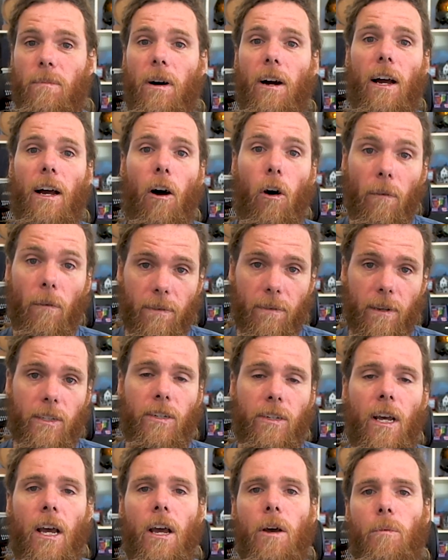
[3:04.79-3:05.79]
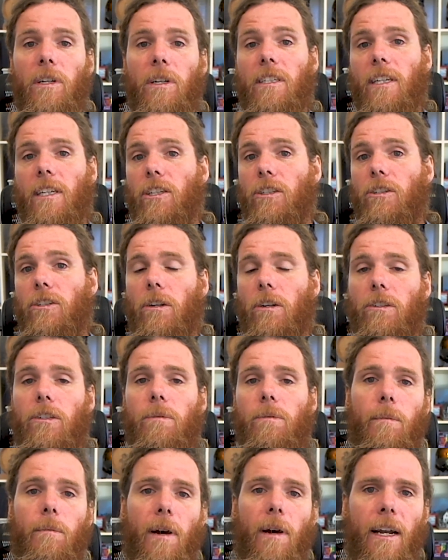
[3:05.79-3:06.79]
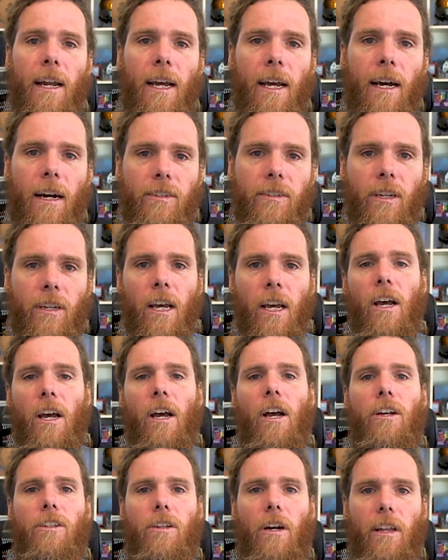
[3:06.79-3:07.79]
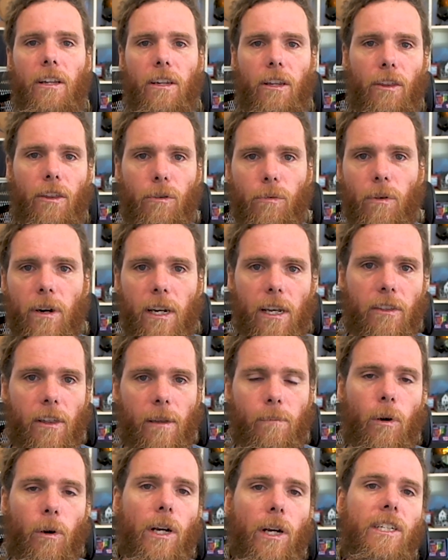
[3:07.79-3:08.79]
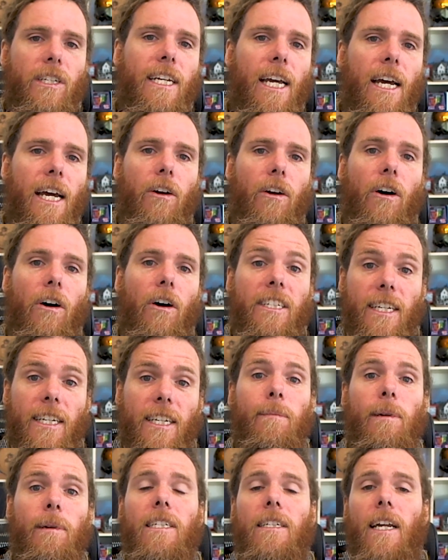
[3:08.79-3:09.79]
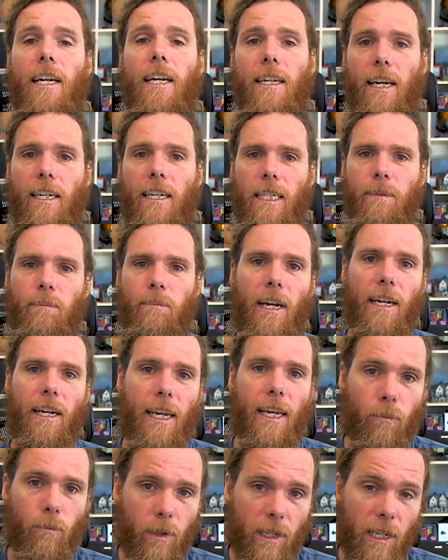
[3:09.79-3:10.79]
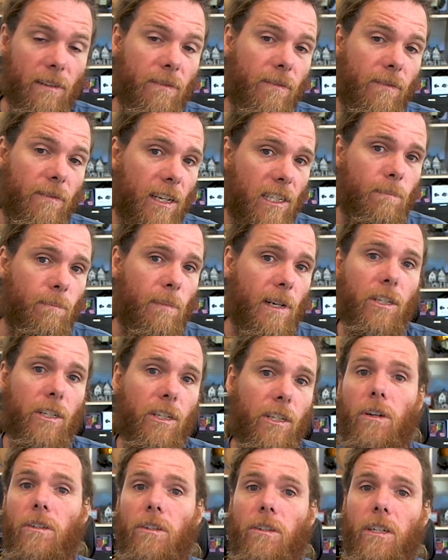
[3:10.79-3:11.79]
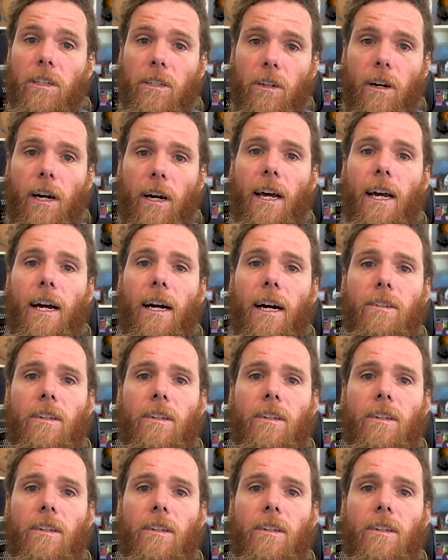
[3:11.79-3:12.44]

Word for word: I've got another one in my office, which is external to my main house, so that the three of them work together on the same internet connection, but I get really fast speeds across the entire house.